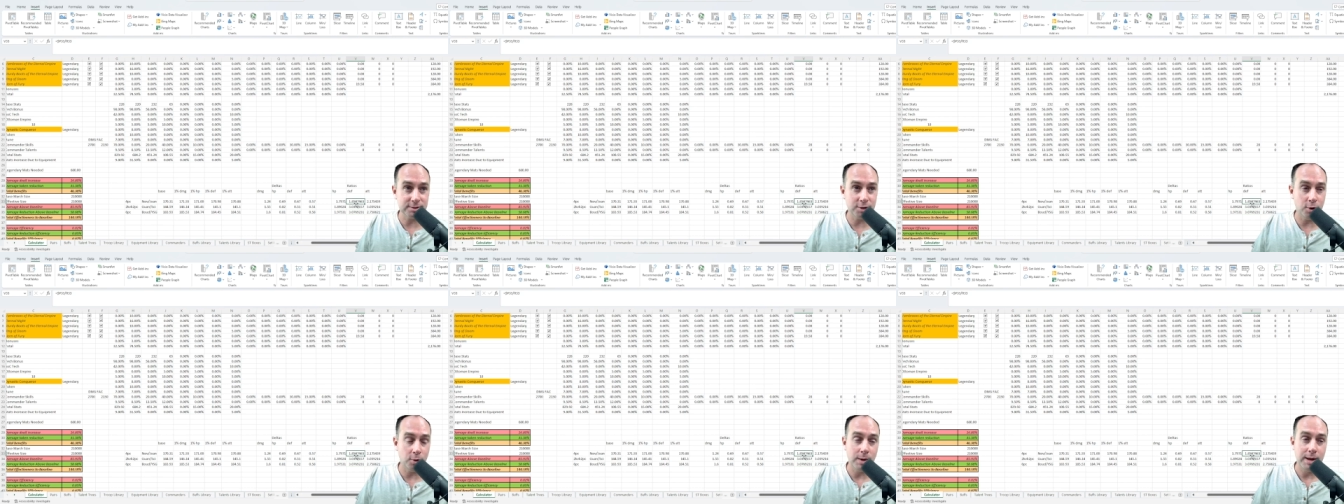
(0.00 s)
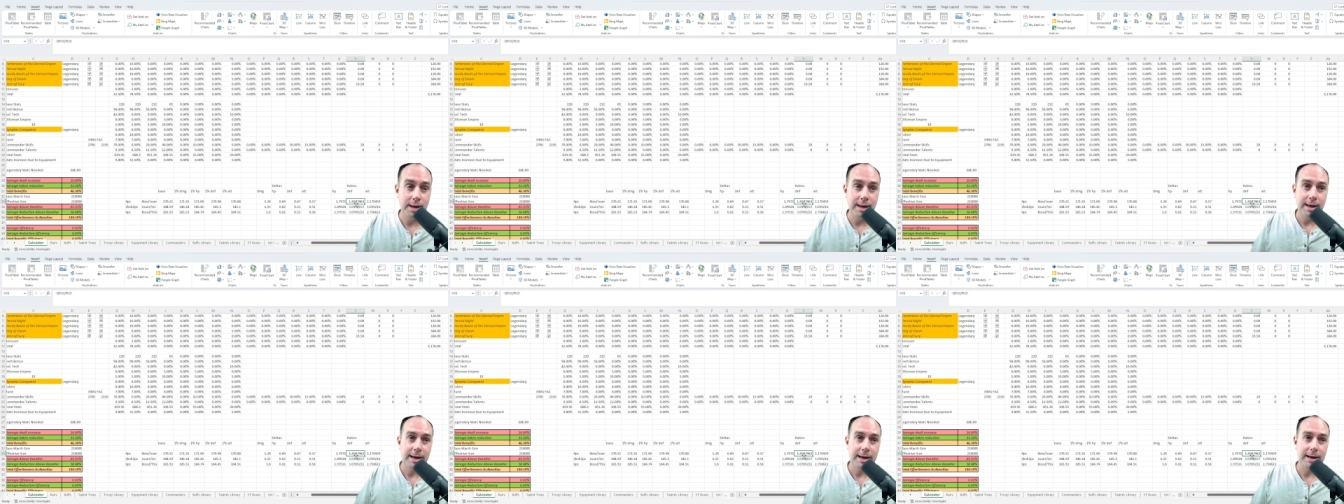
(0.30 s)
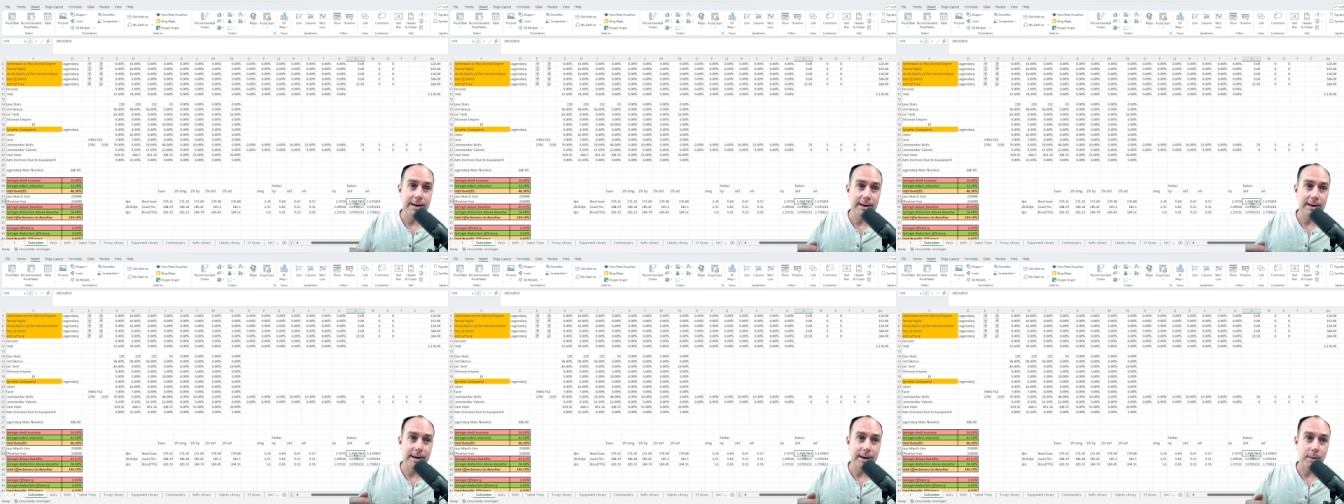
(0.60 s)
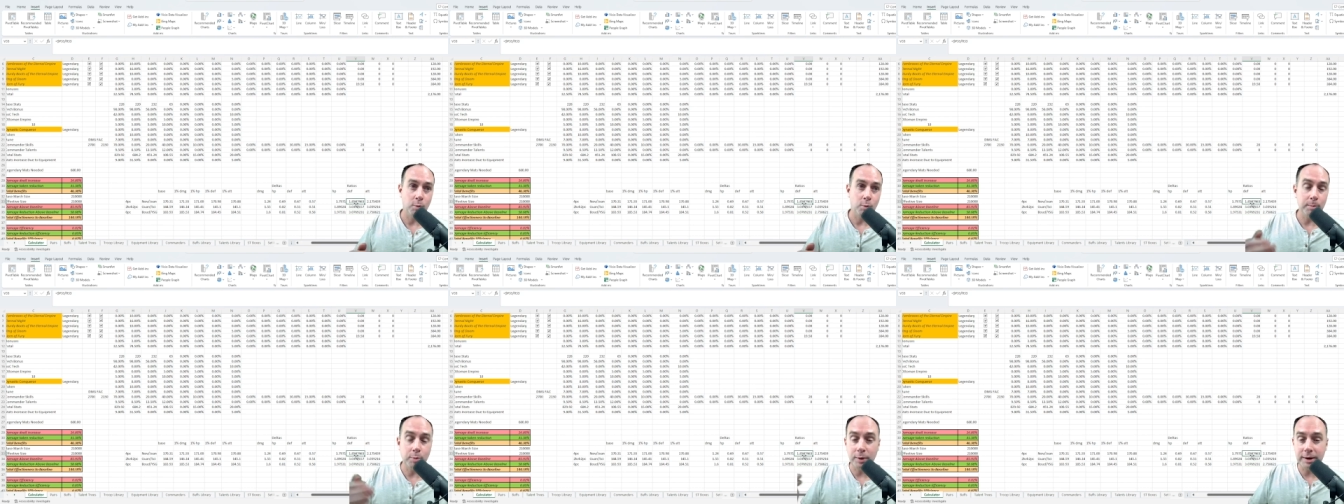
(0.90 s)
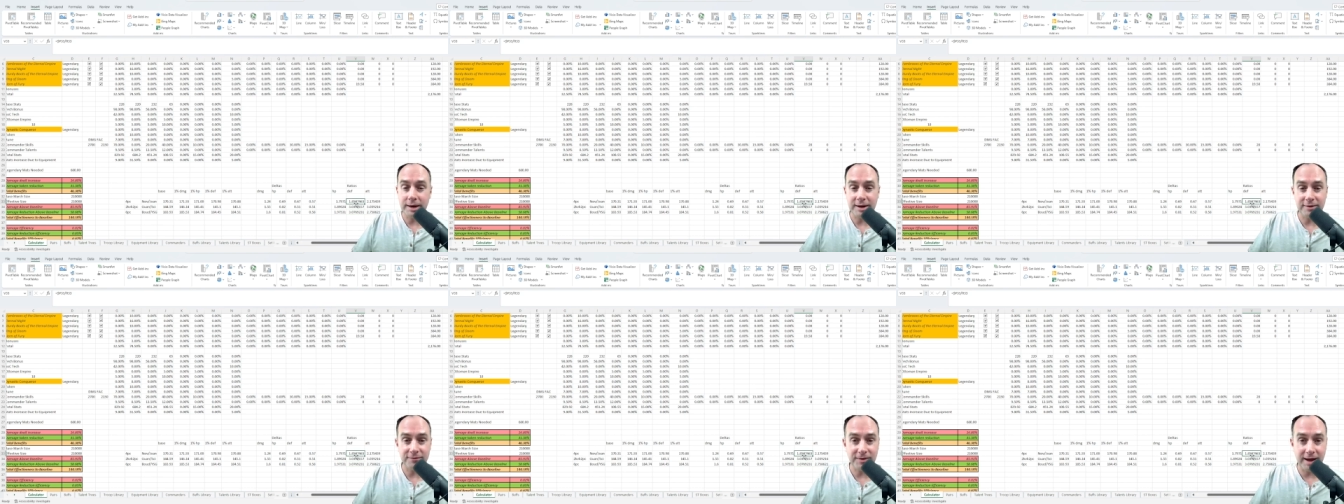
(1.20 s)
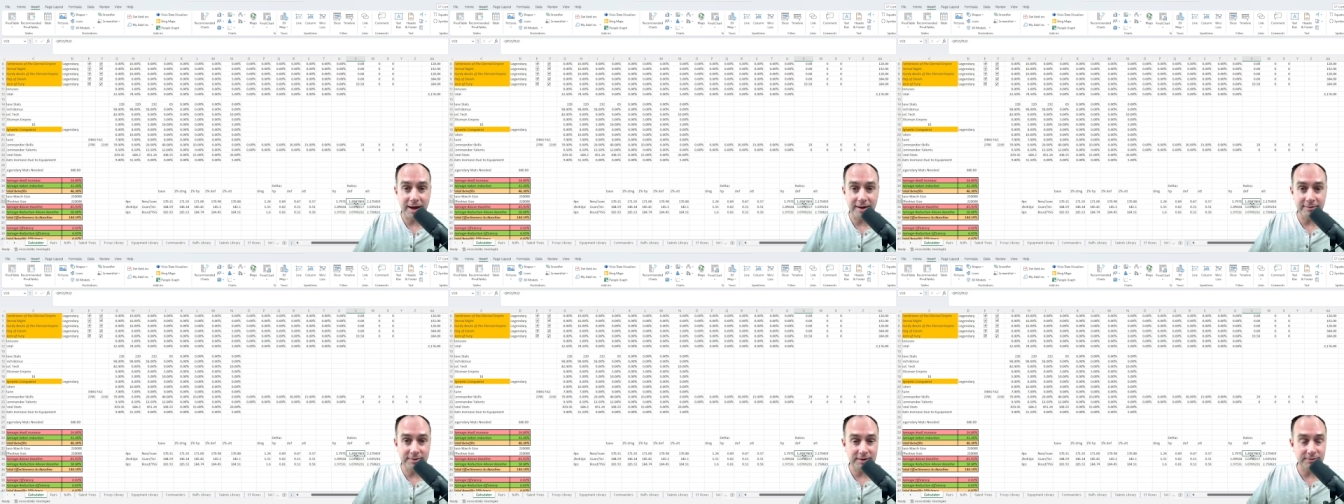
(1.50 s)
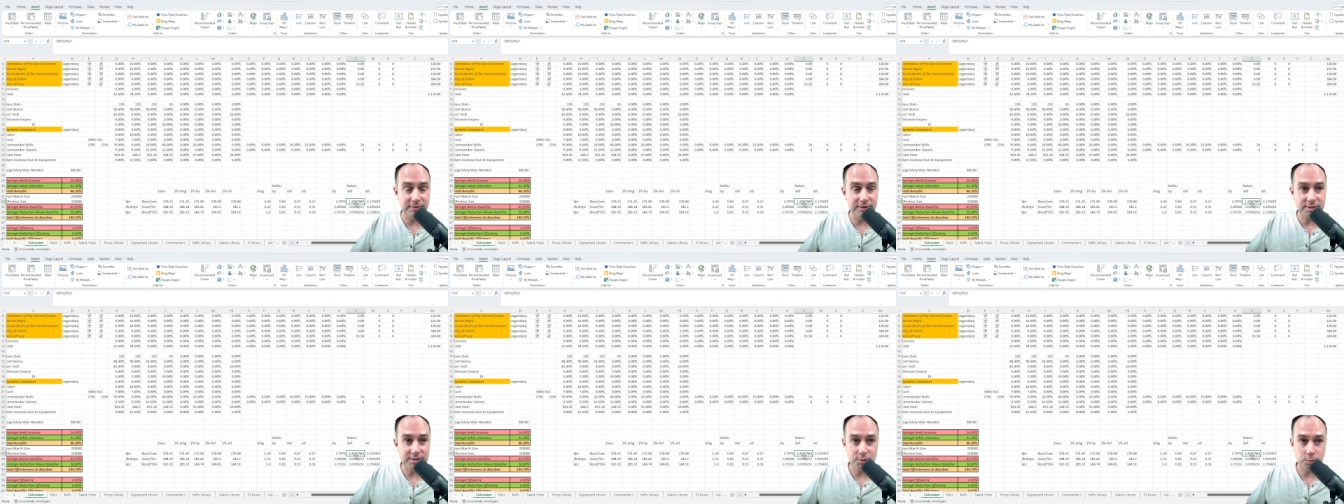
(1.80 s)
So uh, 1.85
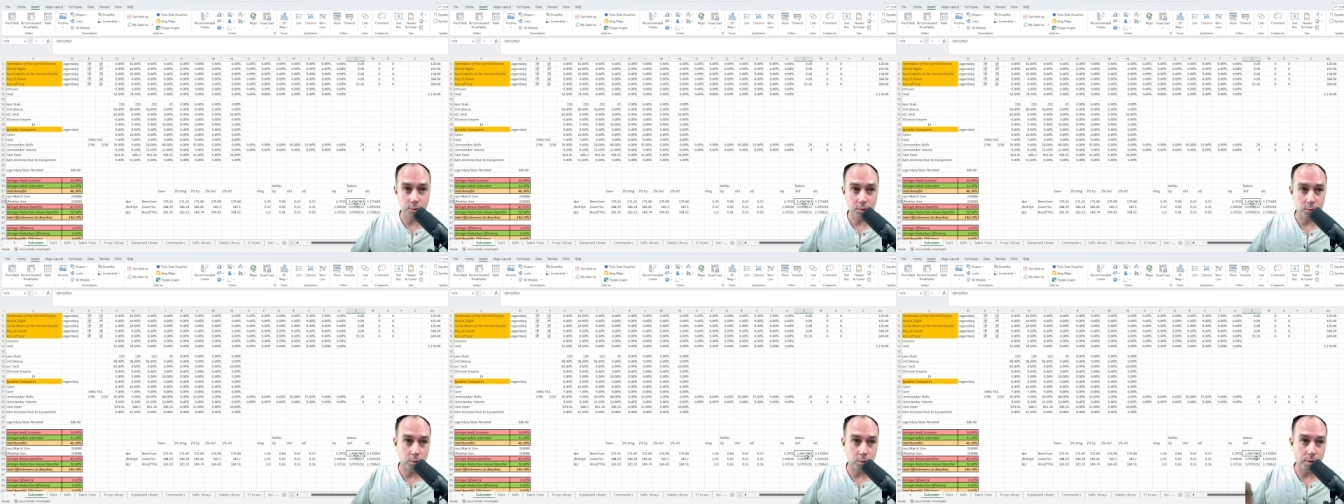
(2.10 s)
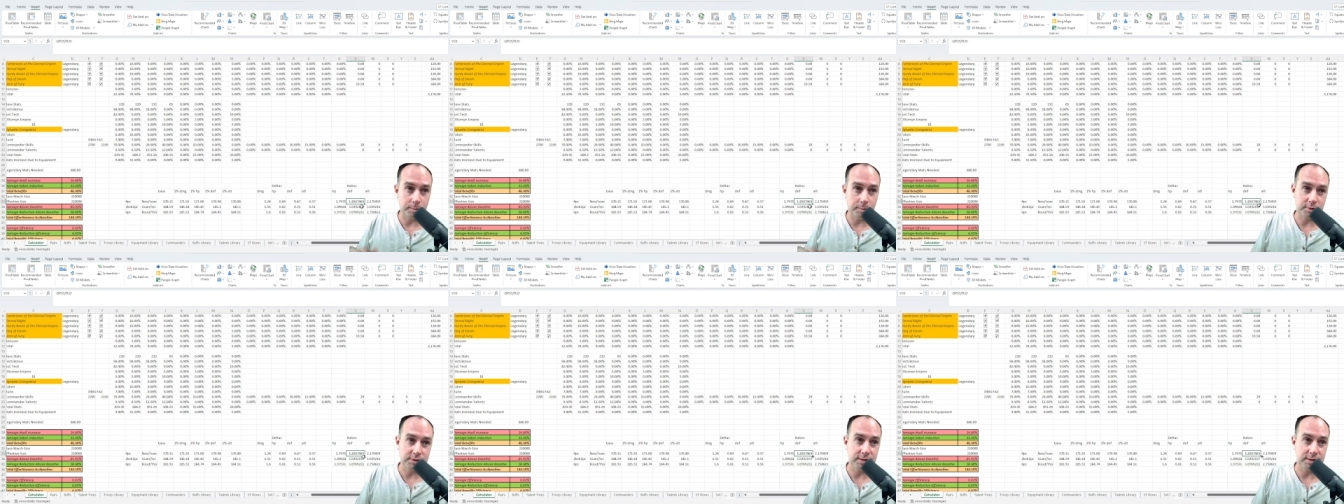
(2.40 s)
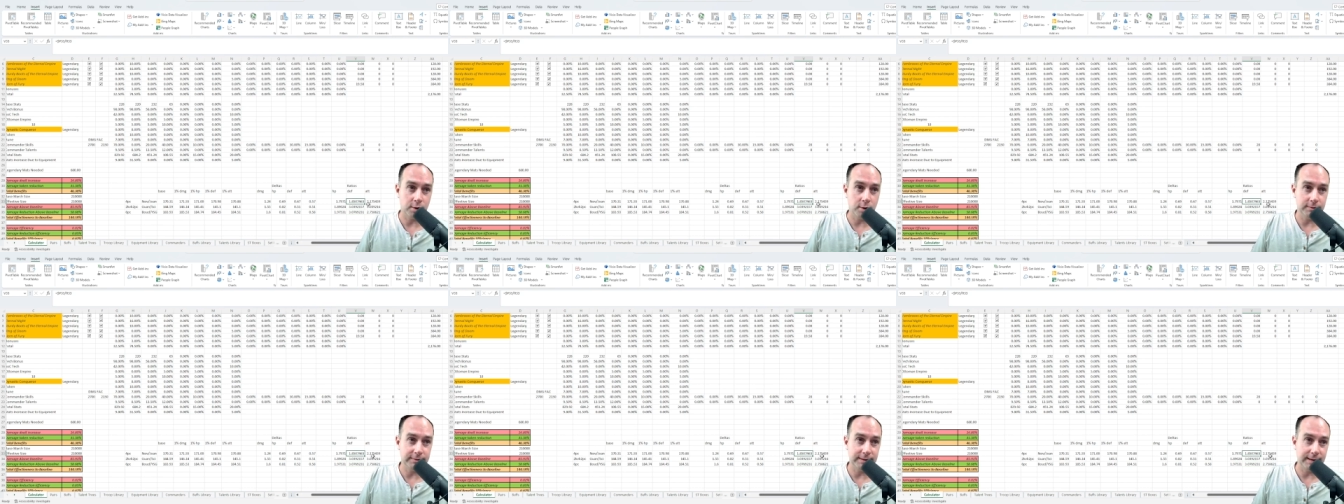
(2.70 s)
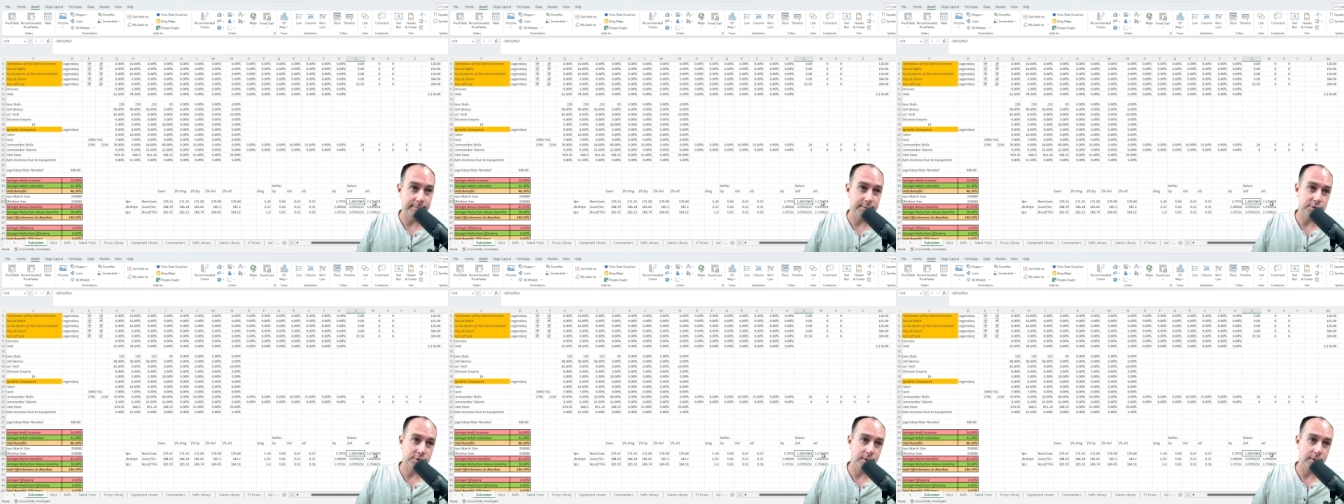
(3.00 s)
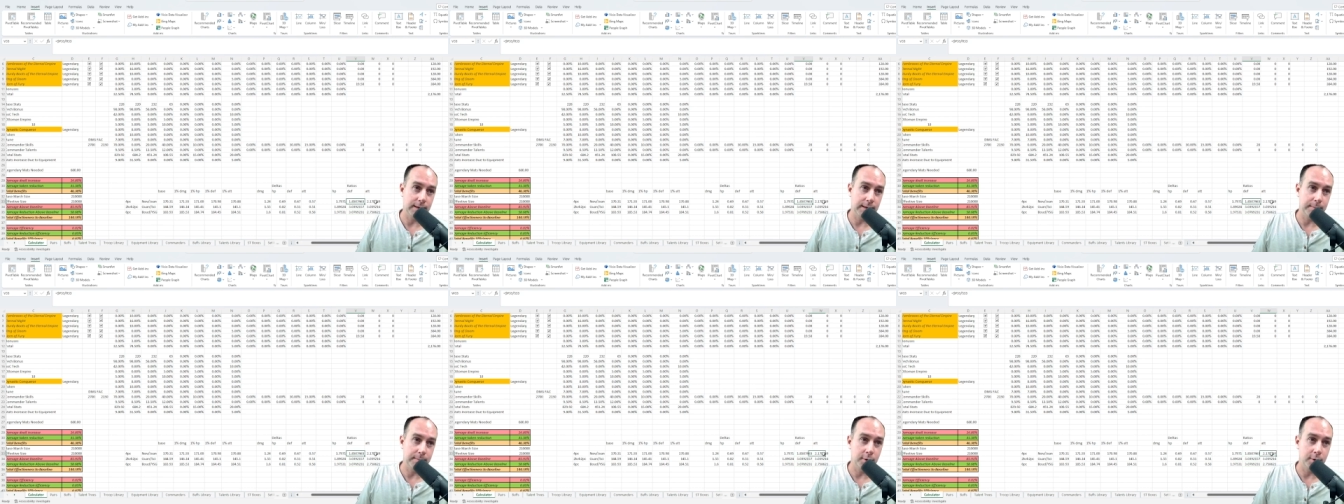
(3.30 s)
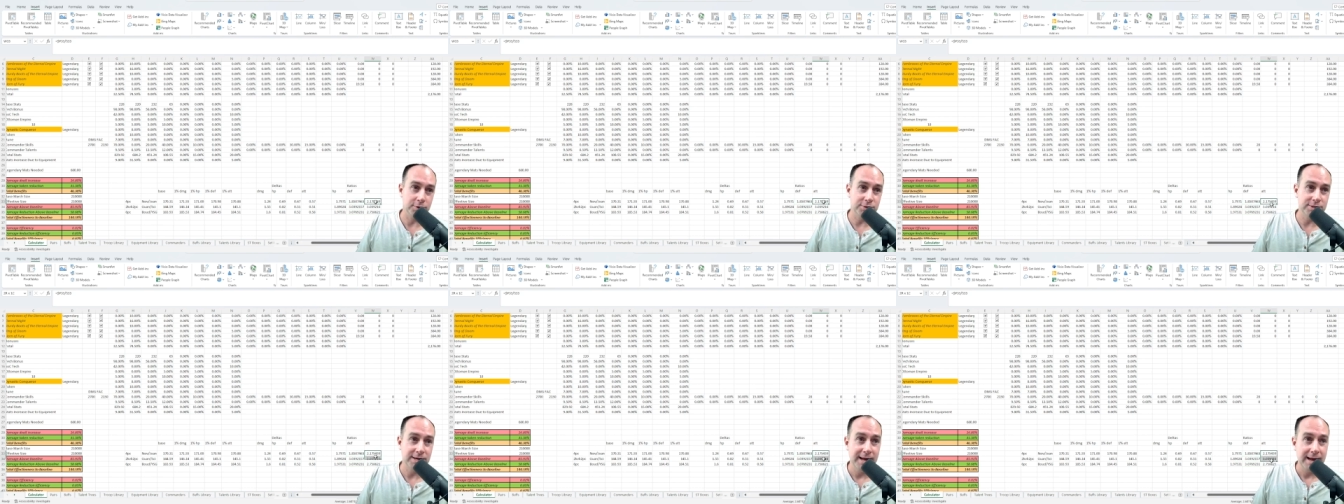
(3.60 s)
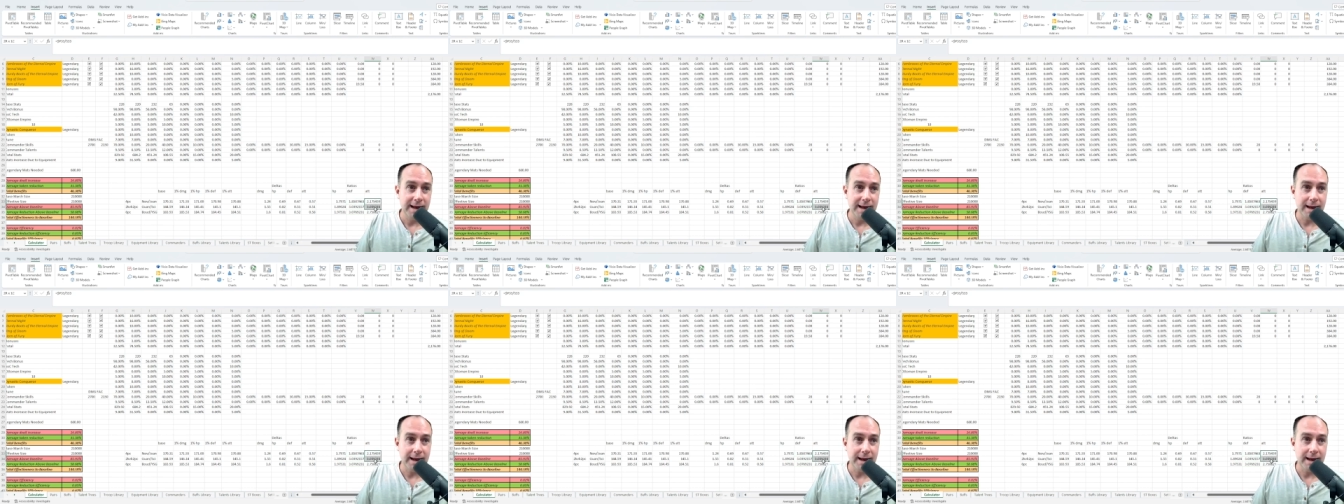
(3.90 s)
defense is worth 1% all damage on that march.